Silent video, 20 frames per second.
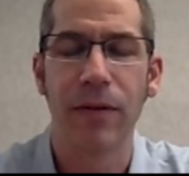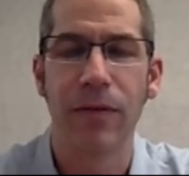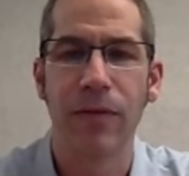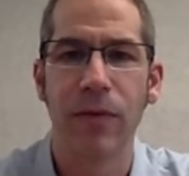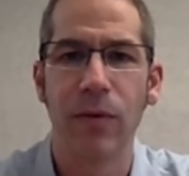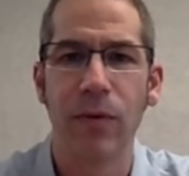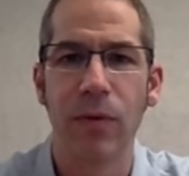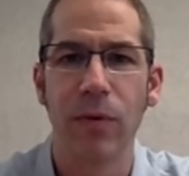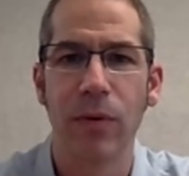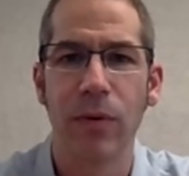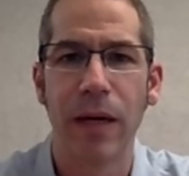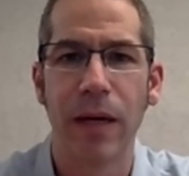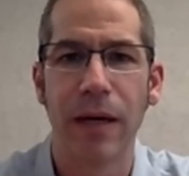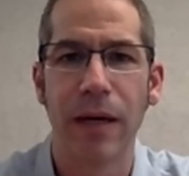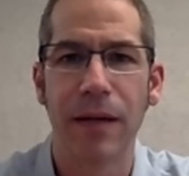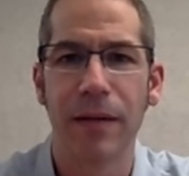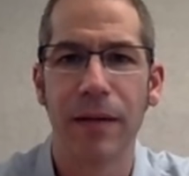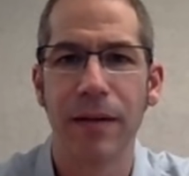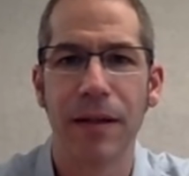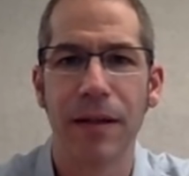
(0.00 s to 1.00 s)
few
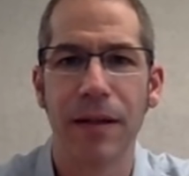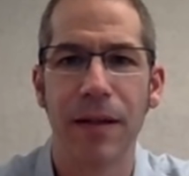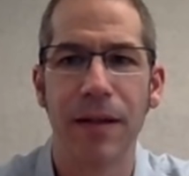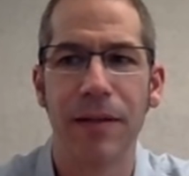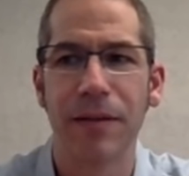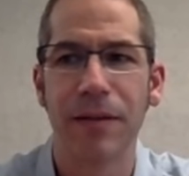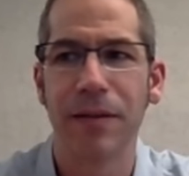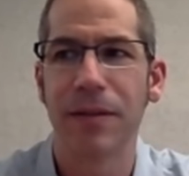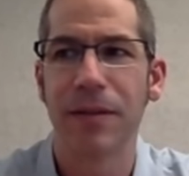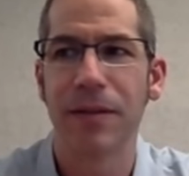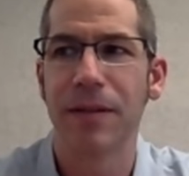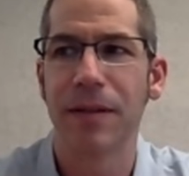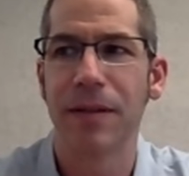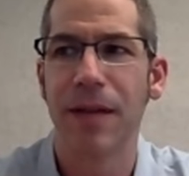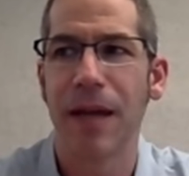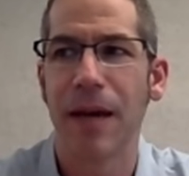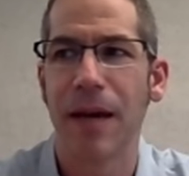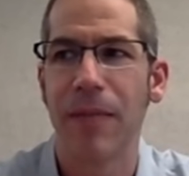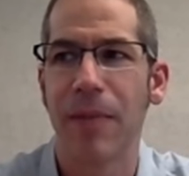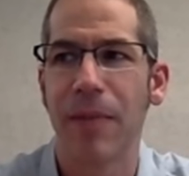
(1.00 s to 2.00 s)
at uh, just
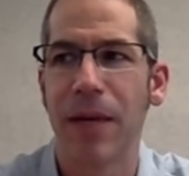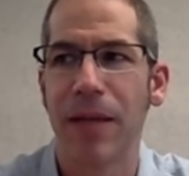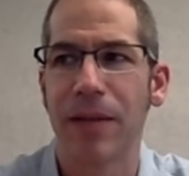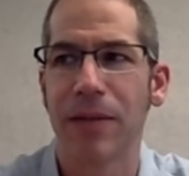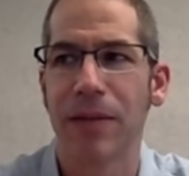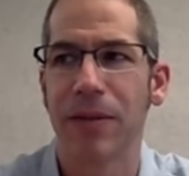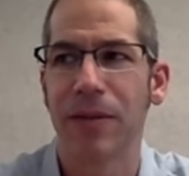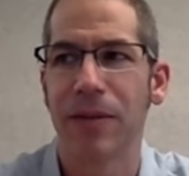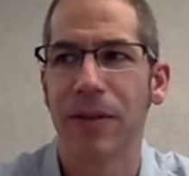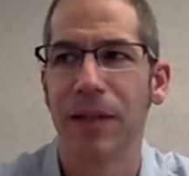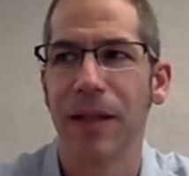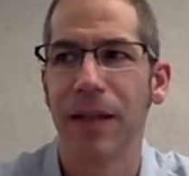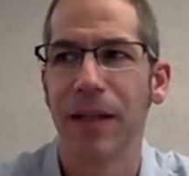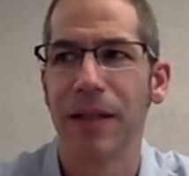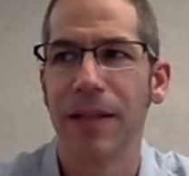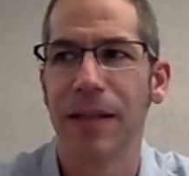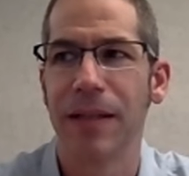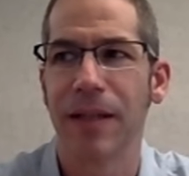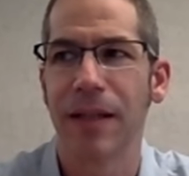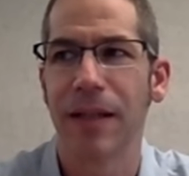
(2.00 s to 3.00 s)
haphazardly
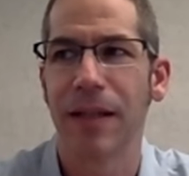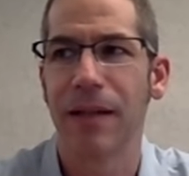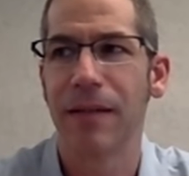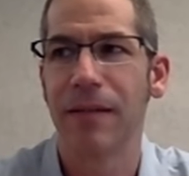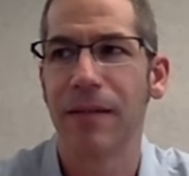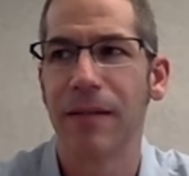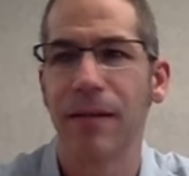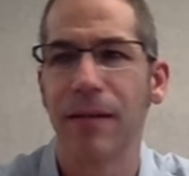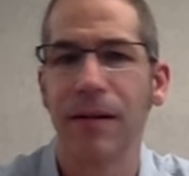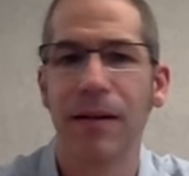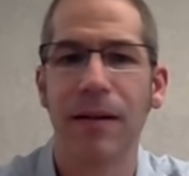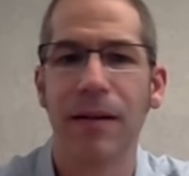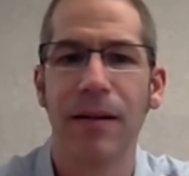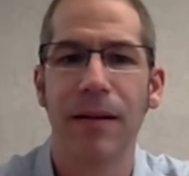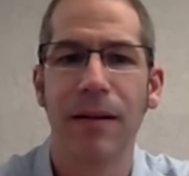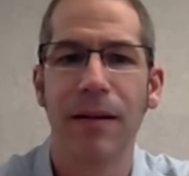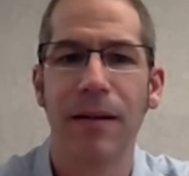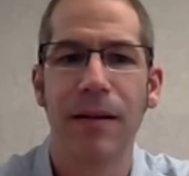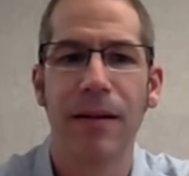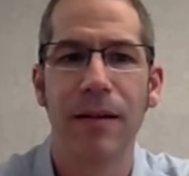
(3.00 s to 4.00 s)
as I
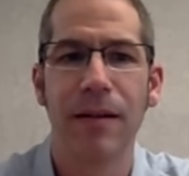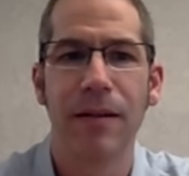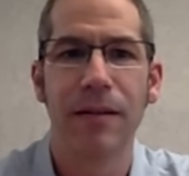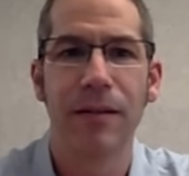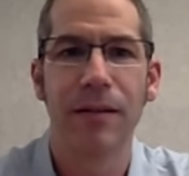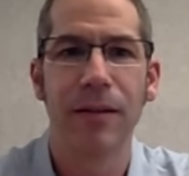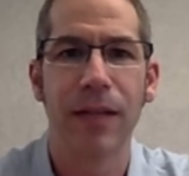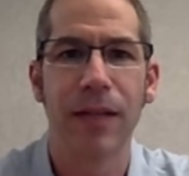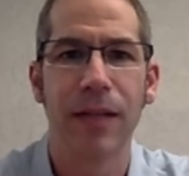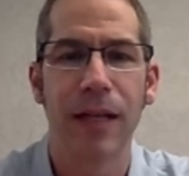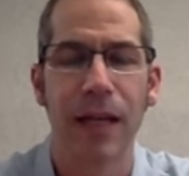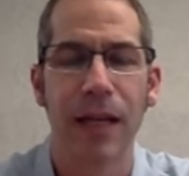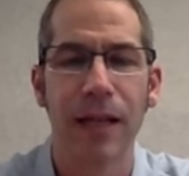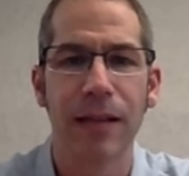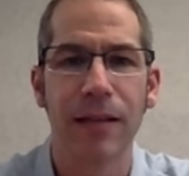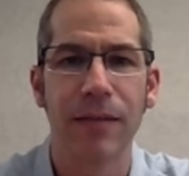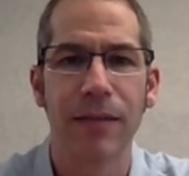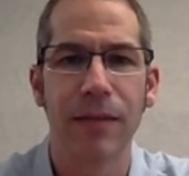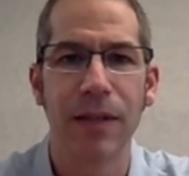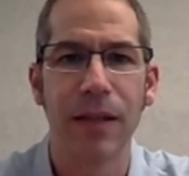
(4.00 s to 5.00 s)
look at
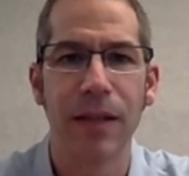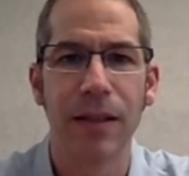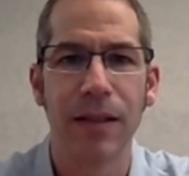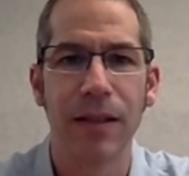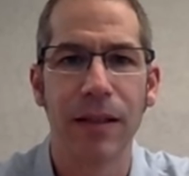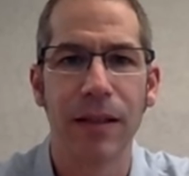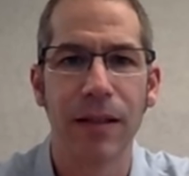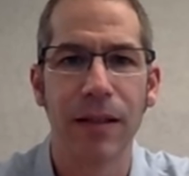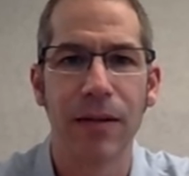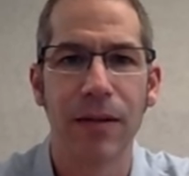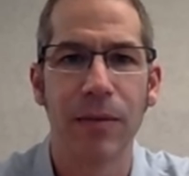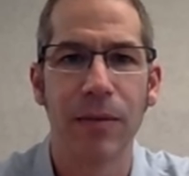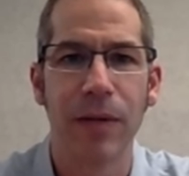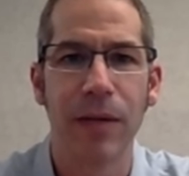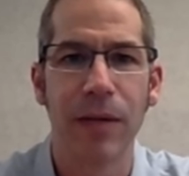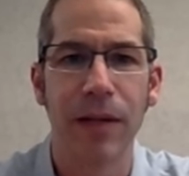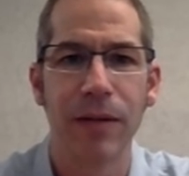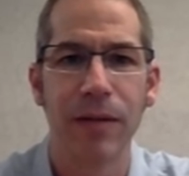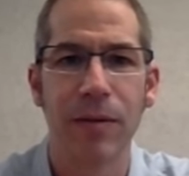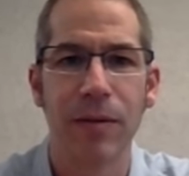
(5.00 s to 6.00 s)
activity in the
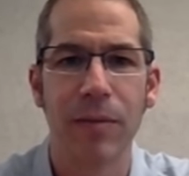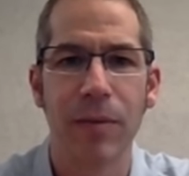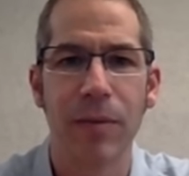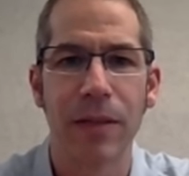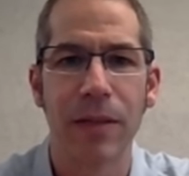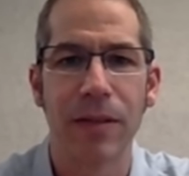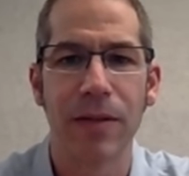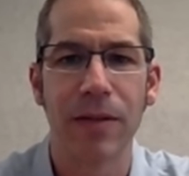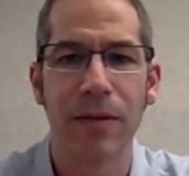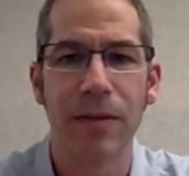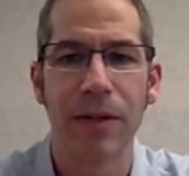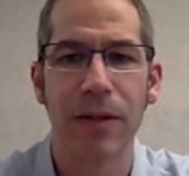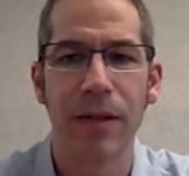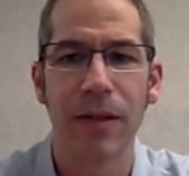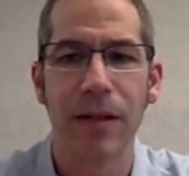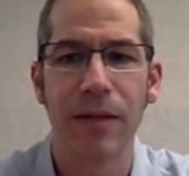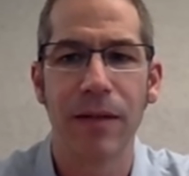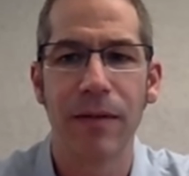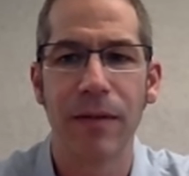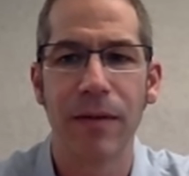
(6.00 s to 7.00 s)
Kubernetes repository.
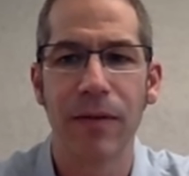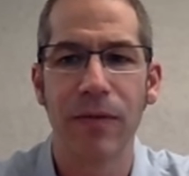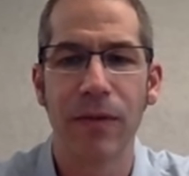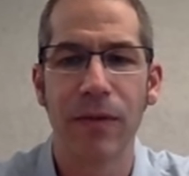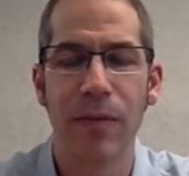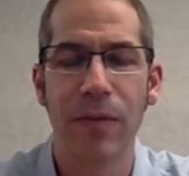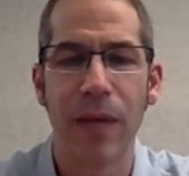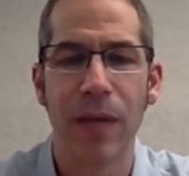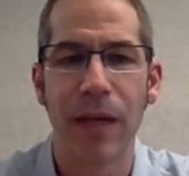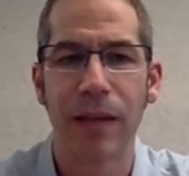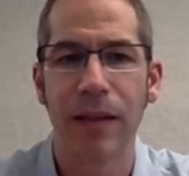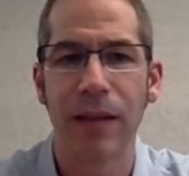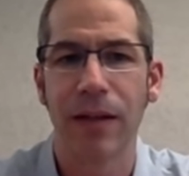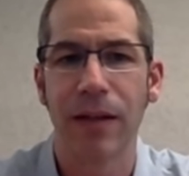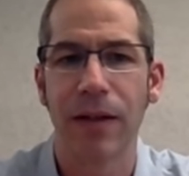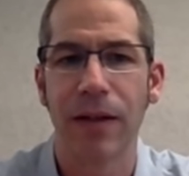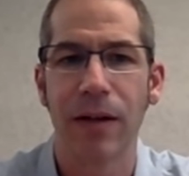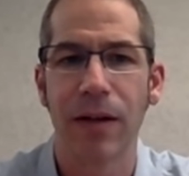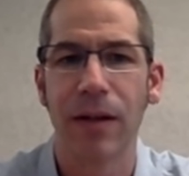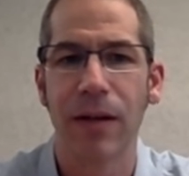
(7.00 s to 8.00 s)
The the feedback that
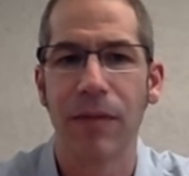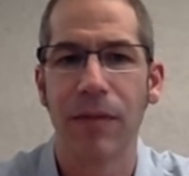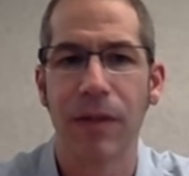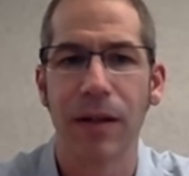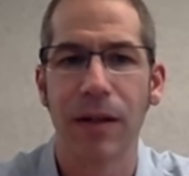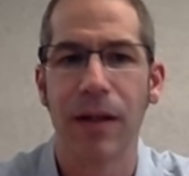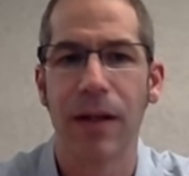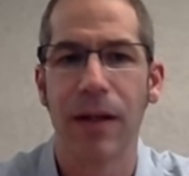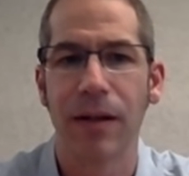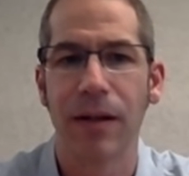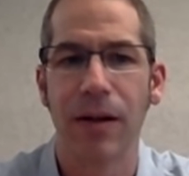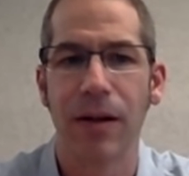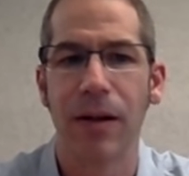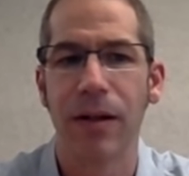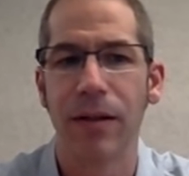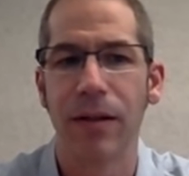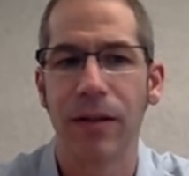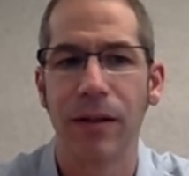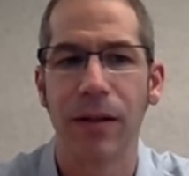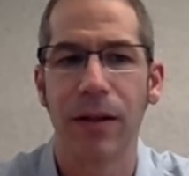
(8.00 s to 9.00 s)
you're giving on
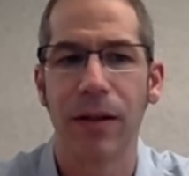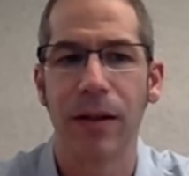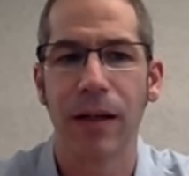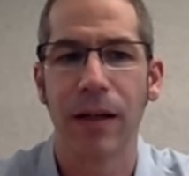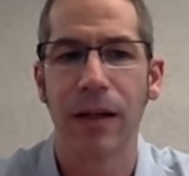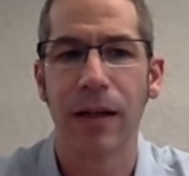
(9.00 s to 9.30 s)
audit logging